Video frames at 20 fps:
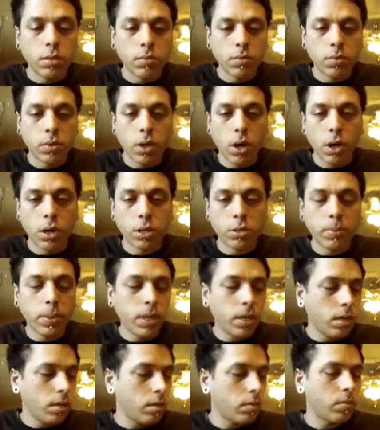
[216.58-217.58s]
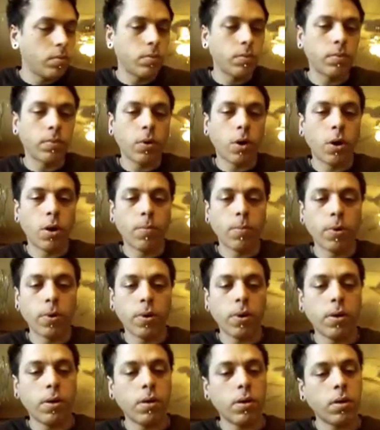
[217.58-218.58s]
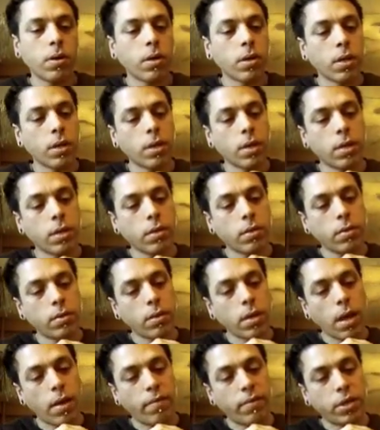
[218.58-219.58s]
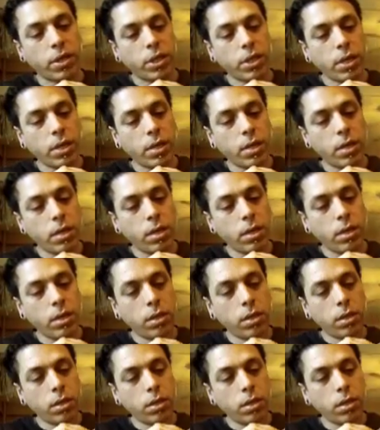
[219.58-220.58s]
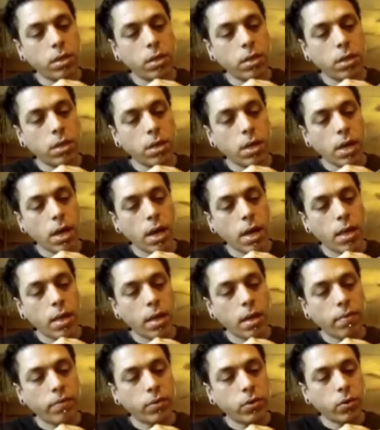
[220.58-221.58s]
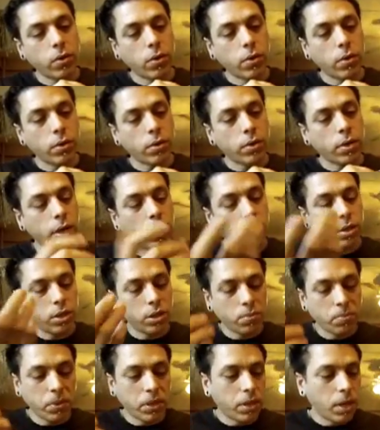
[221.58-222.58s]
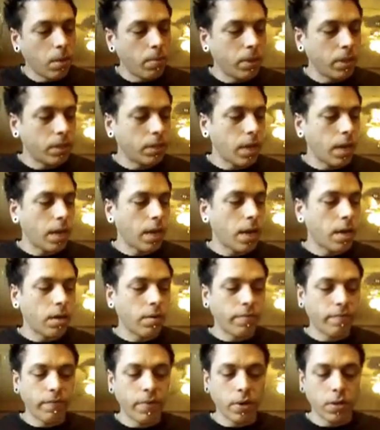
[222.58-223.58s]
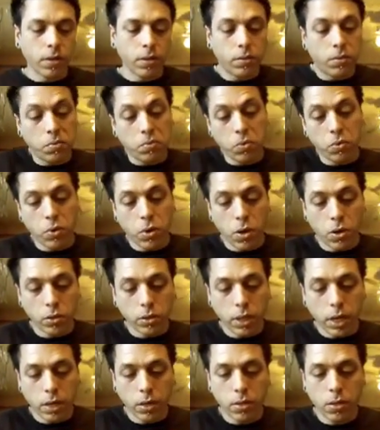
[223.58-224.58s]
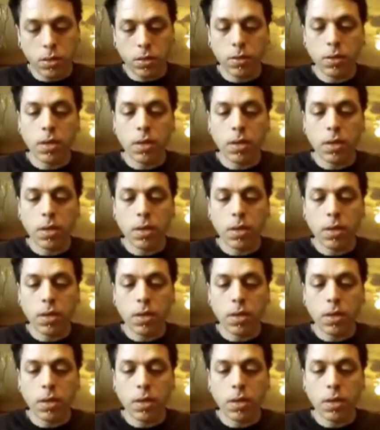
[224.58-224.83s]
guardsmen, armor, they have a shield, and they have swords. They could just be dummies standing on the field. Who knows? I don't know.